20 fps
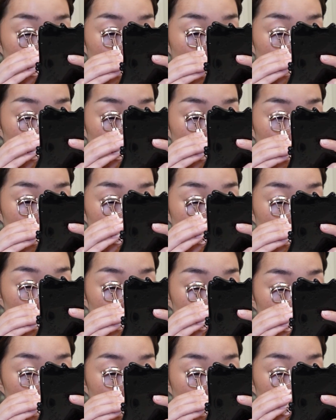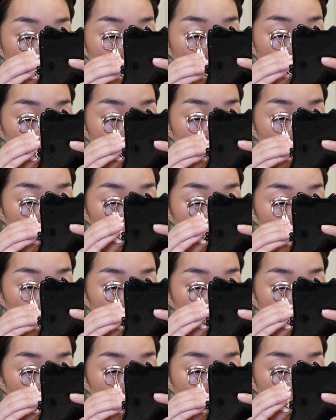are so many amazing women
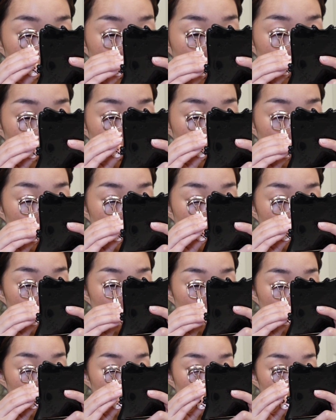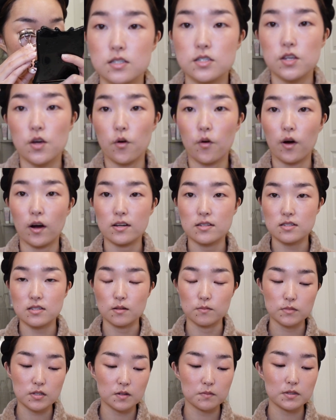embracing their natural selves. So I
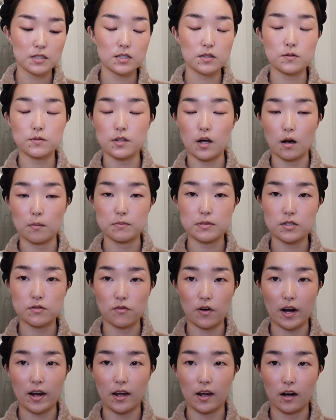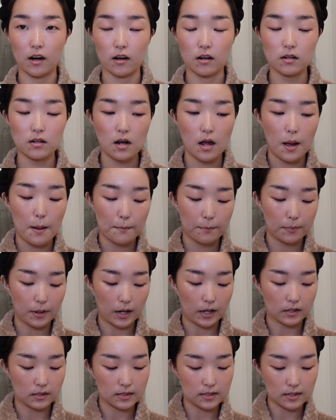sometimes stops right here,
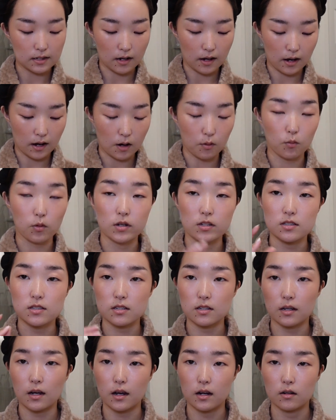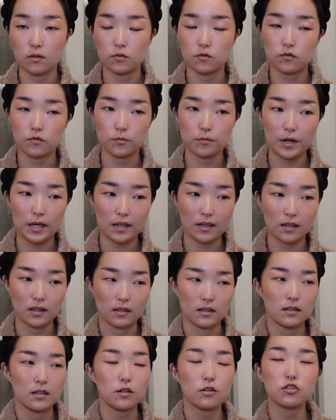but today I wanted to kind of make
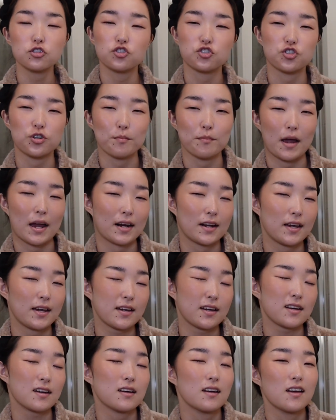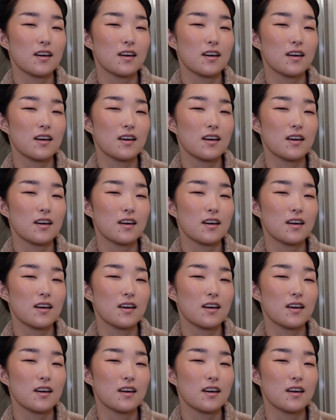it a little dramatic